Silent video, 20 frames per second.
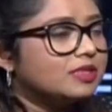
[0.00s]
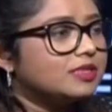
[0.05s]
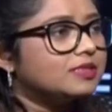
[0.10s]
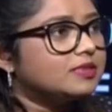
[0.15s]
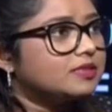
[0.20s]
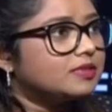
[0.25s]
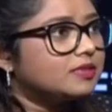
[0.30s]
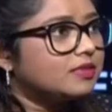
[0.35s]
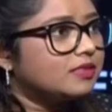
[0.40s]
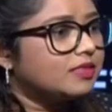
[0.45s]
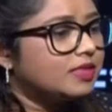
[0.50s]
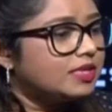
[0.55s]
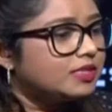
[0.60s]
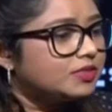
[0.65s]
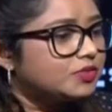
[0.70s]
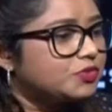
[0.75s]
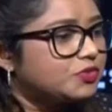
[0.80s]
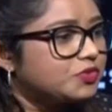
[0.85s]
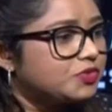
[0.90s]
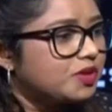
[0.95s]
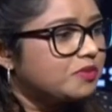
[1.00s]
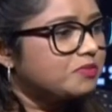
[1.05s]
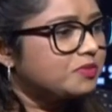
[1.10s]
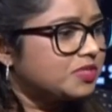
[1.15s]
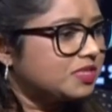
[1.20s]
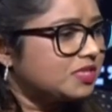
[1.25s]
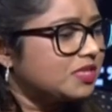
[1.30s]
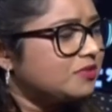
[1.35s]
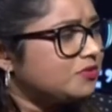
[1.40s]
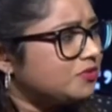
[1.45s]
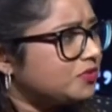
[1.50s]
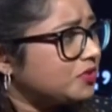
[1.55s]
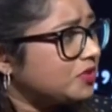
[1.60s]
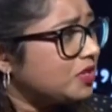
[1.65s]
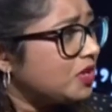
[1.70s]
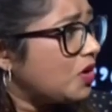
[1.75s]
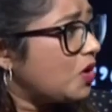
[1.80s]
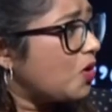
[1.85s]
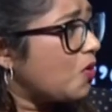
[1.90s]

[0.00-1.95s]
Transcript: this thinks to themselves,